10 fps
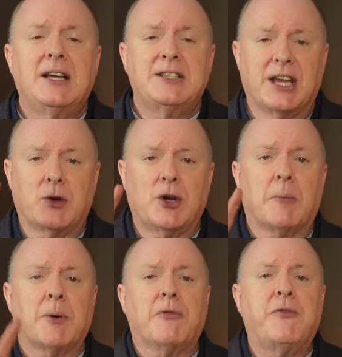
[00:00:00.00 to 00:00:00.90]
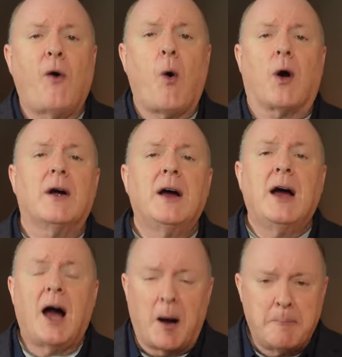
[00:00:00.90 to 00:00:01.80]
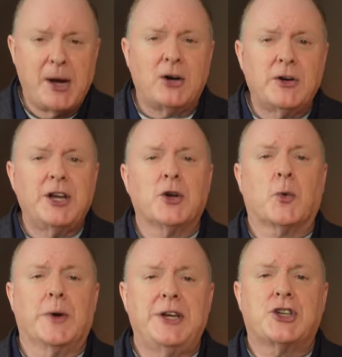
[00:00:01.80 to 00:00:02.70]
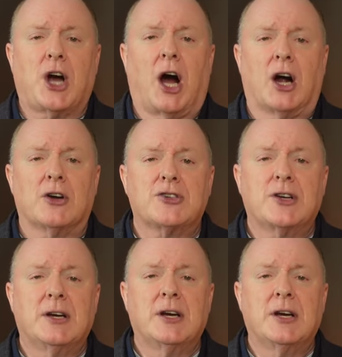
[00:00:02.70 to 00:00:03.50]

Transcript: Secret number 4, ability to recharge.